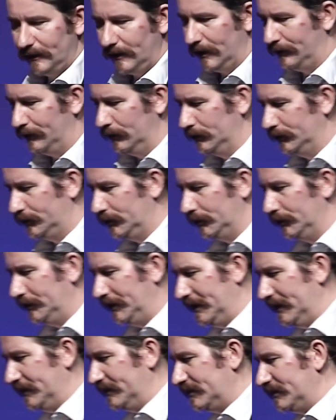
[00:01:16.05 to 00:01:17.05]
a full 2
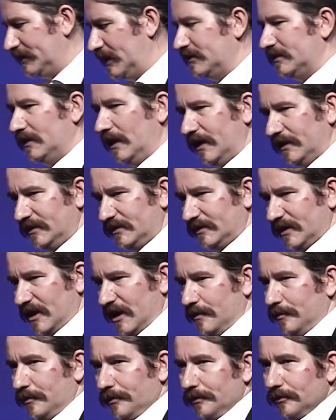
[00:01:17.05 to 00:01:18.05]
years as last
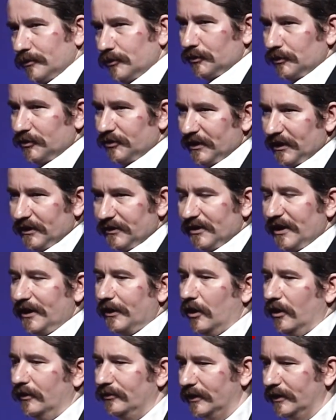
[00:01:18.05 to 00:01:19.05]
time to see it take off